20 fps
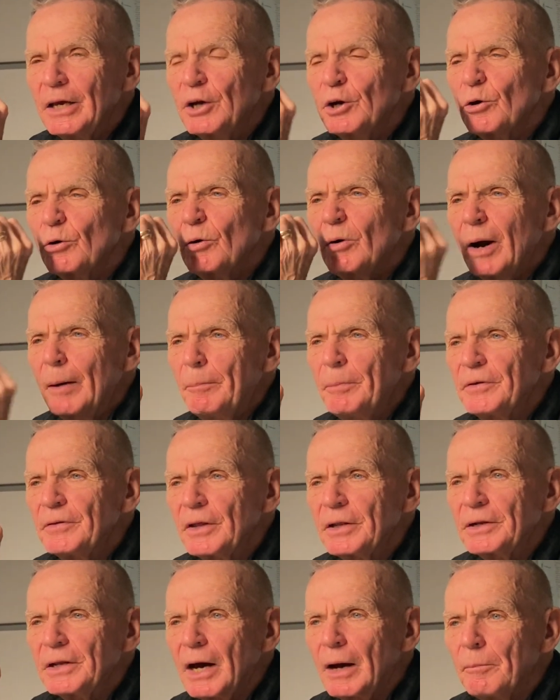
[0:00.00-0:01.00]
grew up in
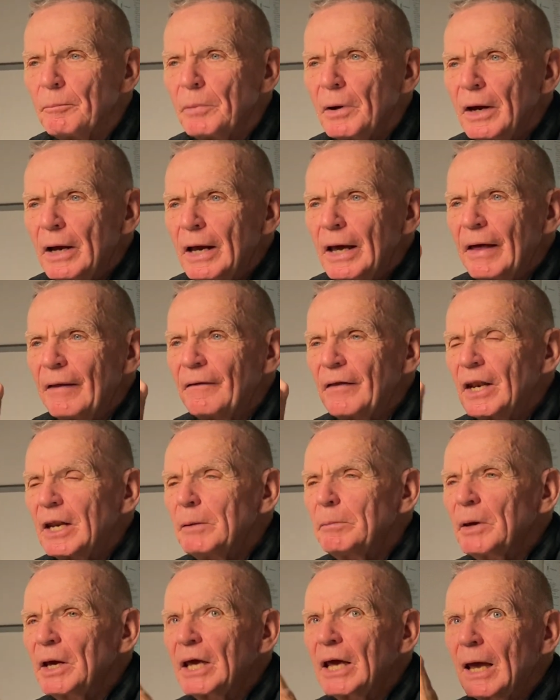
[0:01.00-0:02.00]
the dump, and then he
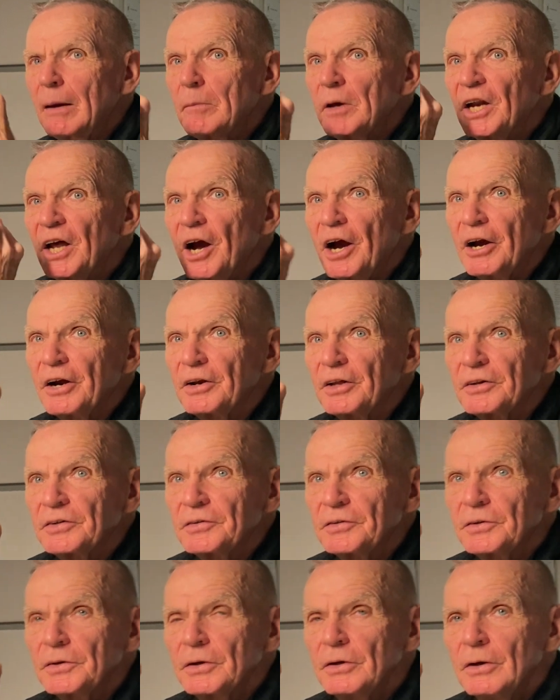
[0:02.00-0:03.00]
became an artist.